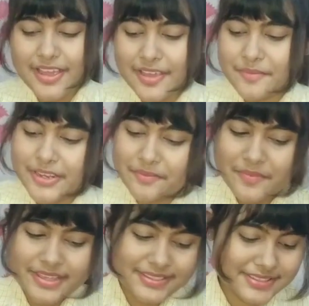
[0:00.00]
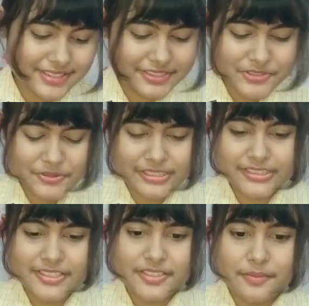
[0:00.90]
I made a mess. I need to
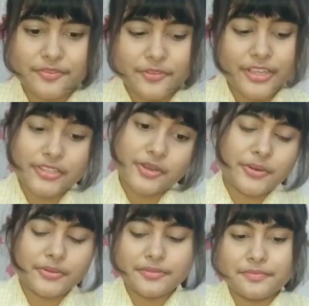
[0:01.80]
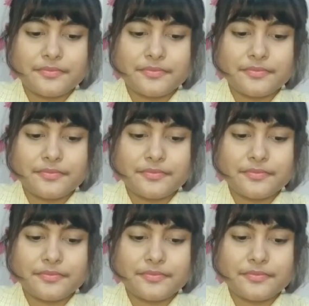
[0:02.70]
clean this up before I go.